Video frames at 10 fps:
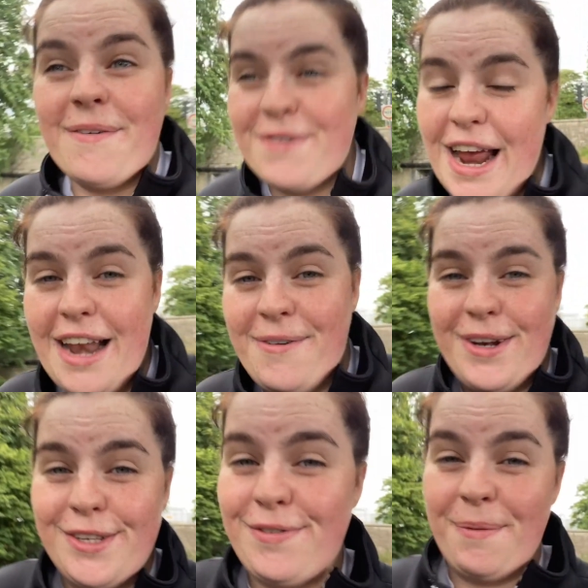for anyone
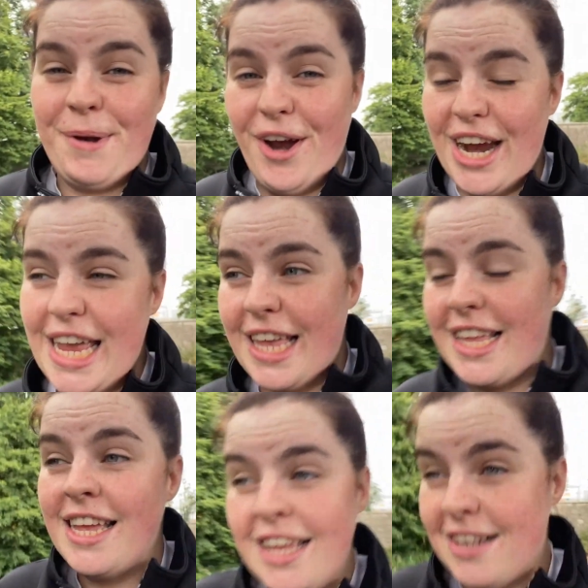who's from Mary,
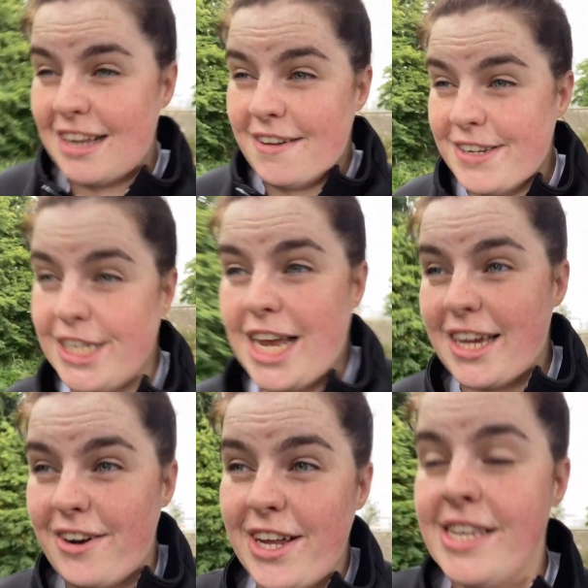Definitely check it
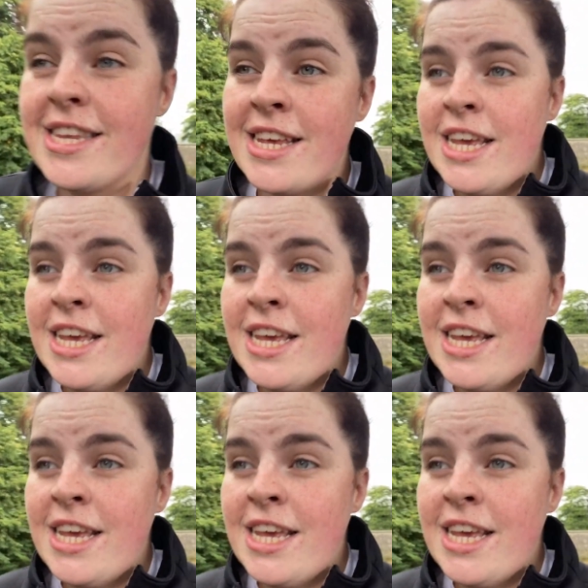out.